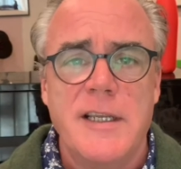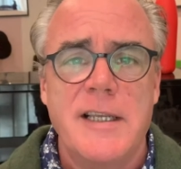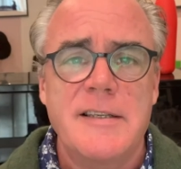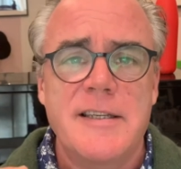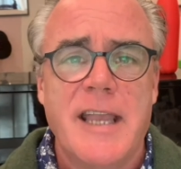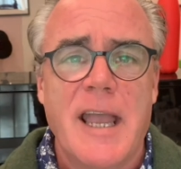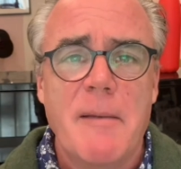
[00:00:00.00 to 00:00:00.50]

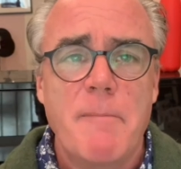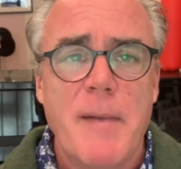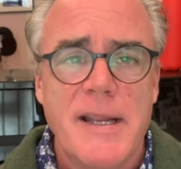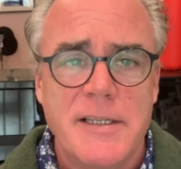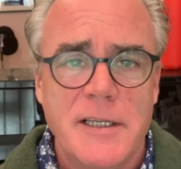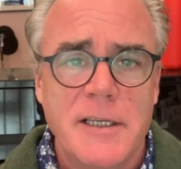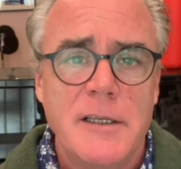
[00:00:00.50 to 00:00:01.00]
is to get
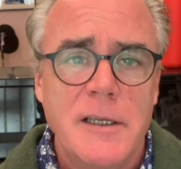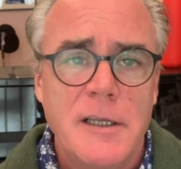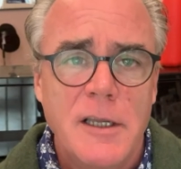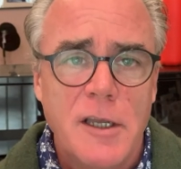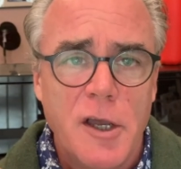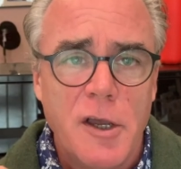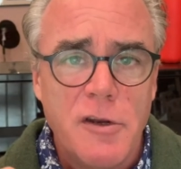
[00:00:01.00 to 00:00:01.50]
better
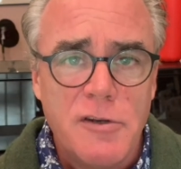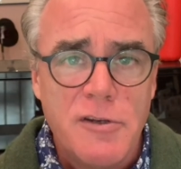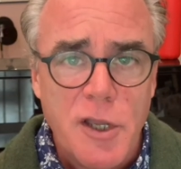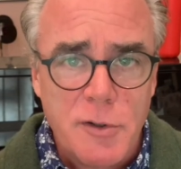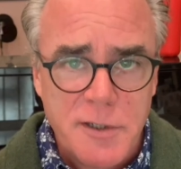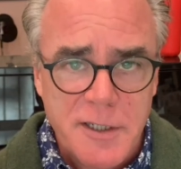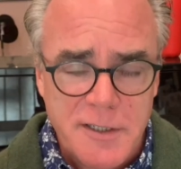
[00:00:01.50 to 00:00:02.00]
at
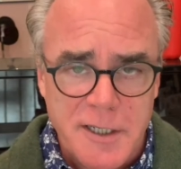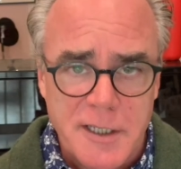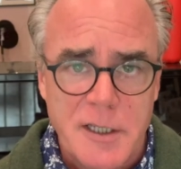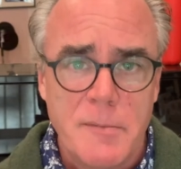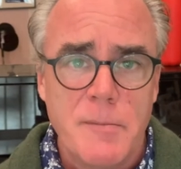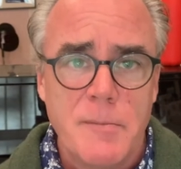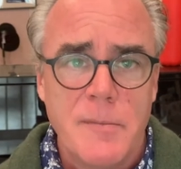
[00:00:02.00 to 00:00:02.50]
noticing
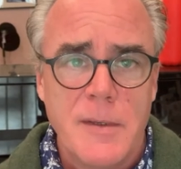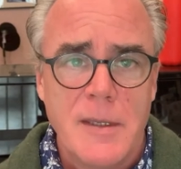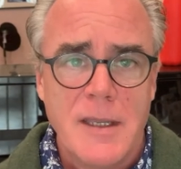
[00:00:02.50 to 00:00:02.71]
them